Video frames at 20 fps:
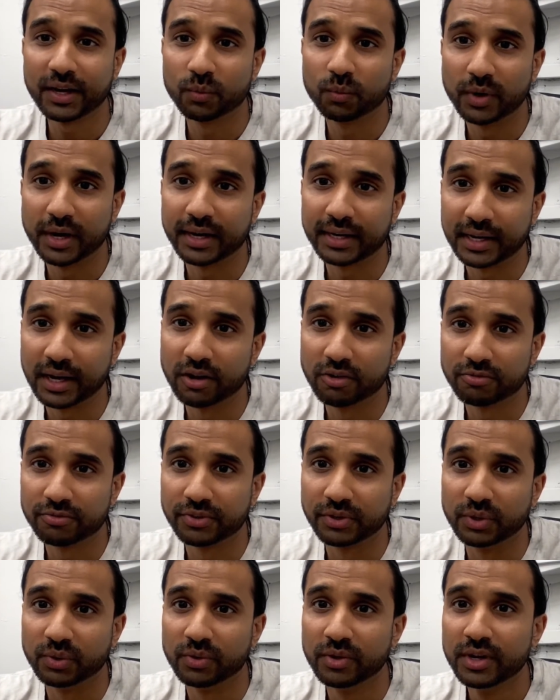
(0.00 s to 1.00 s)
work out
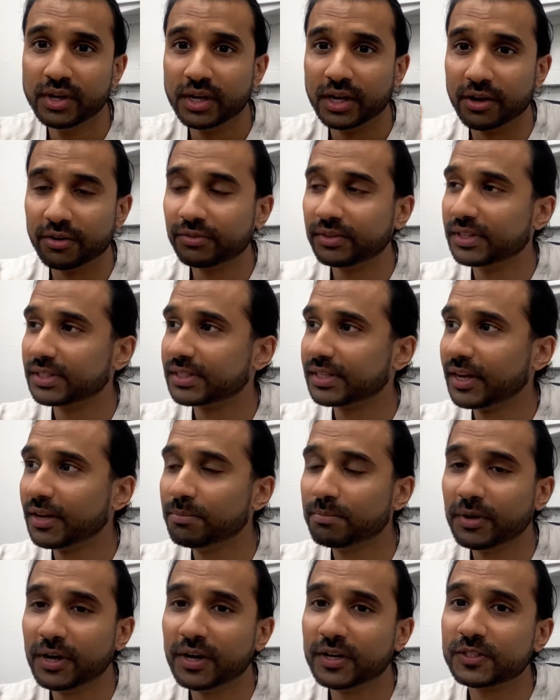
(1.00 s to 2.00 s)
for you. If the
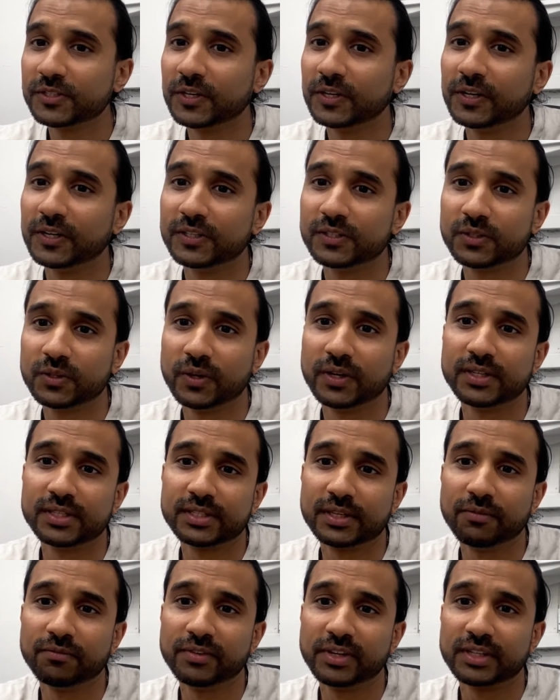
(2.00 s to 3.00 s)
same person is doing
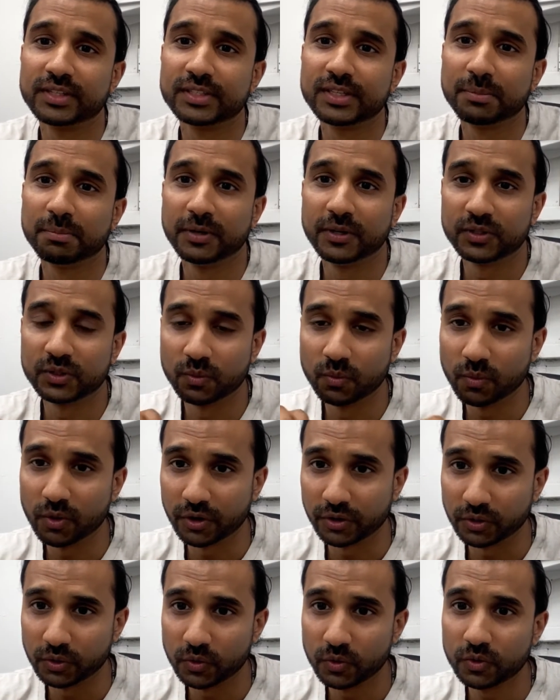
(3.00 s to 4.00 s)
something similar to
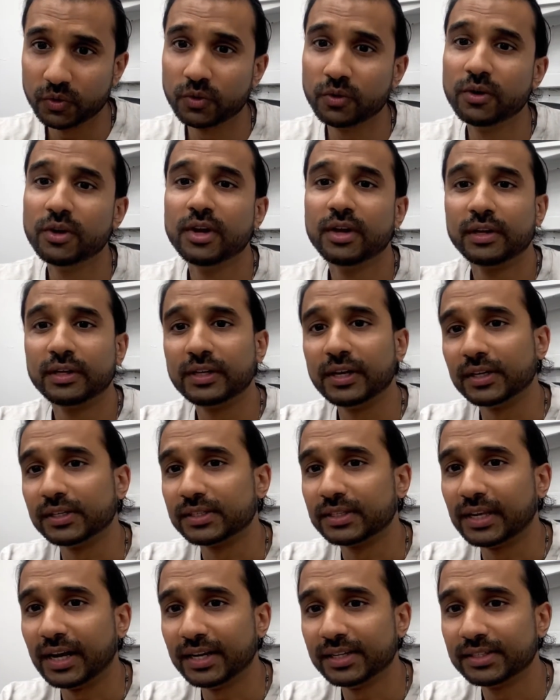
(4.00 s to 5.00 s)
what you do,
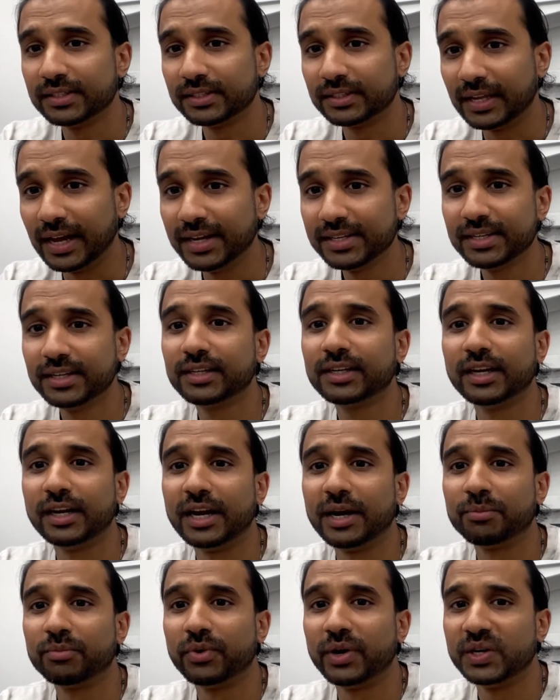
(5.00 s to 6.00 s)
yes, that's a
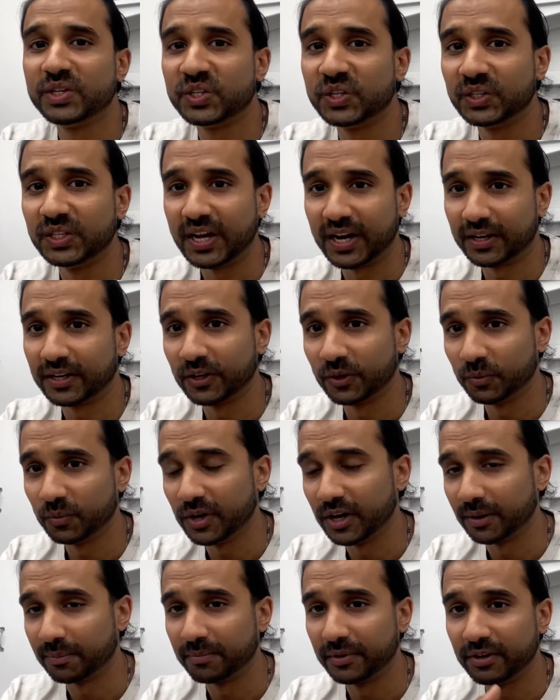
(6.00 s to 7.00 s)
collaboration that can
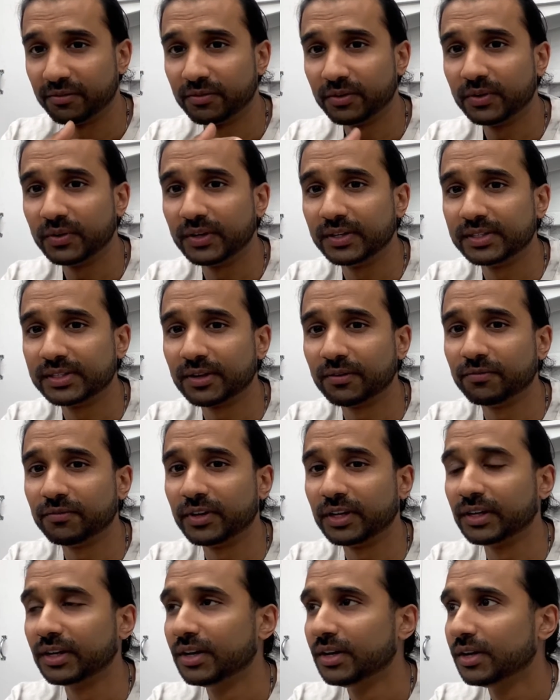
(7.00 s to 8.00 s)
work. But if you're doing
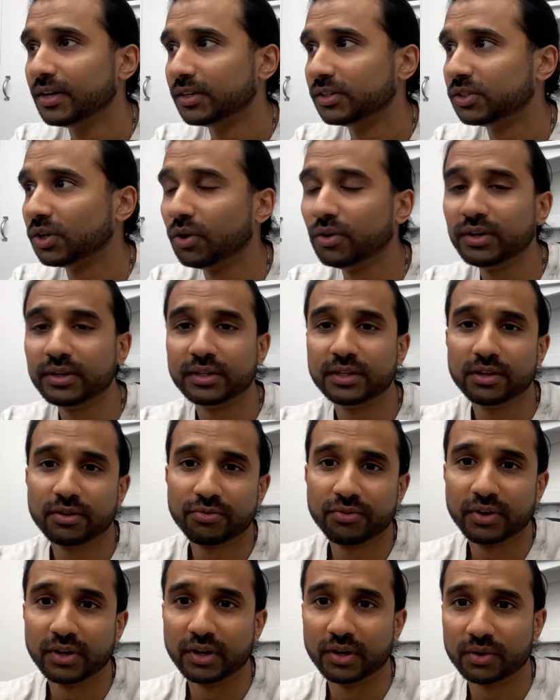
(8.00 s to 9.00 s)
something totally
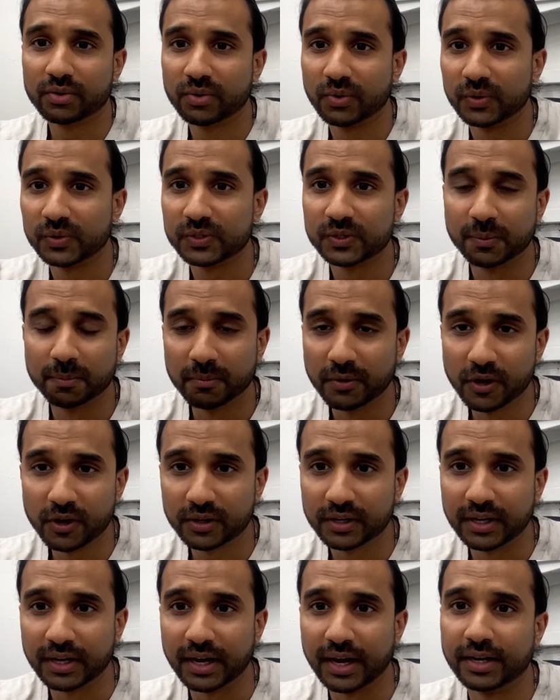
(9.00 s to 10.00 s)
different across the
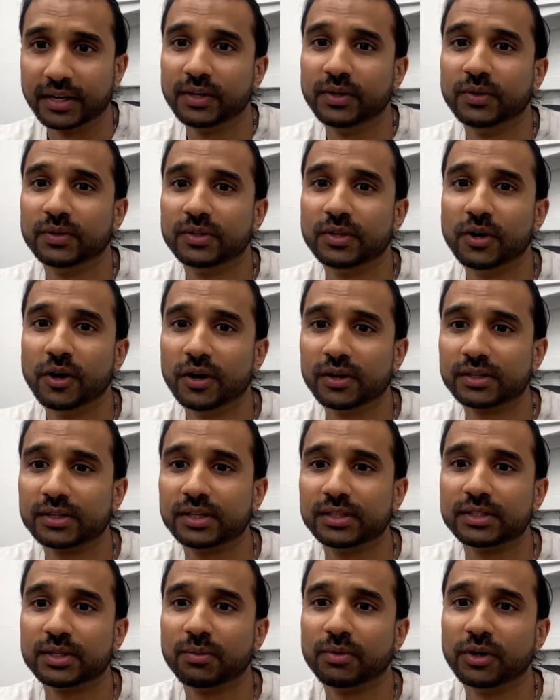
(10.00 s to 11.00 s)
market and you're
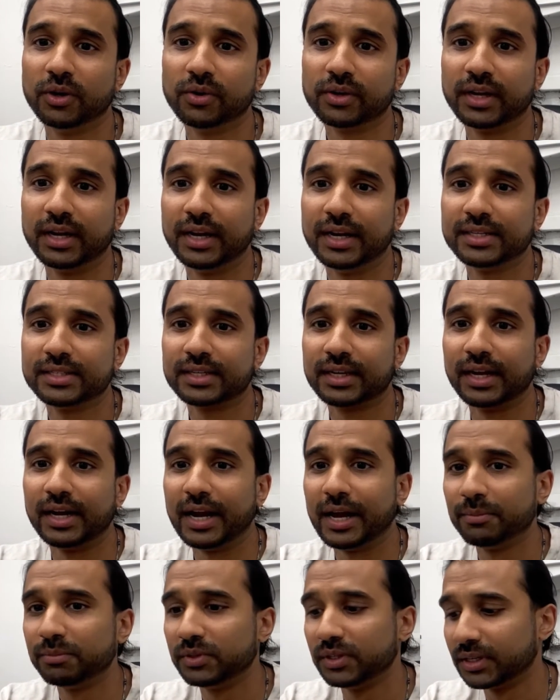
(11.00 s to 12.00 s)
asking someone, okay, let's
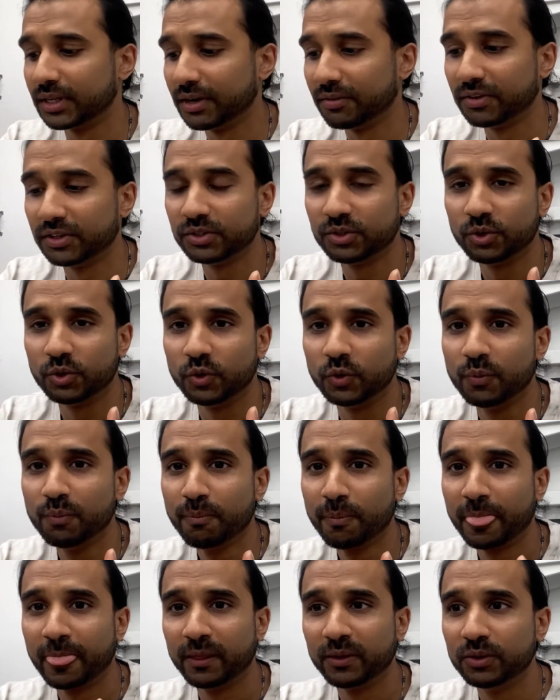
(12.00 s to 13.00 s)
collab together to
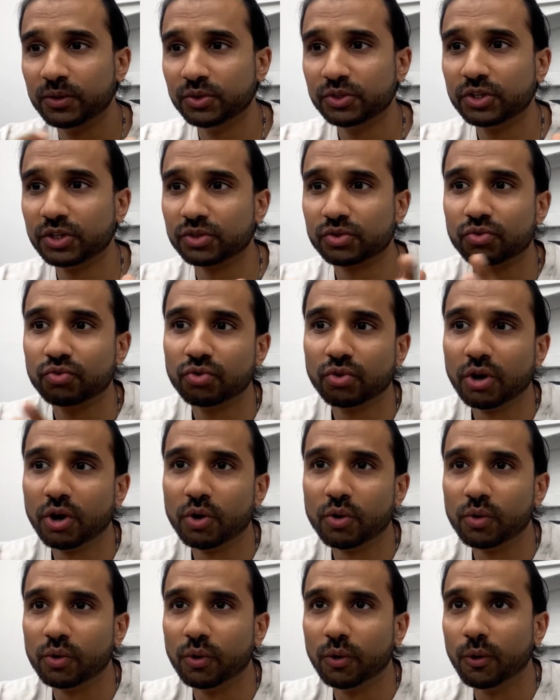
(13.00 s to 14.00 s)
just
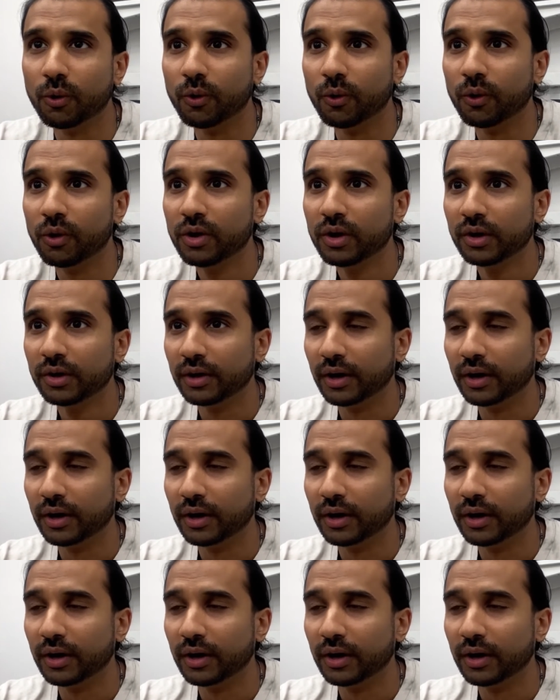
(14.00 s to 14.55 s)
grow, or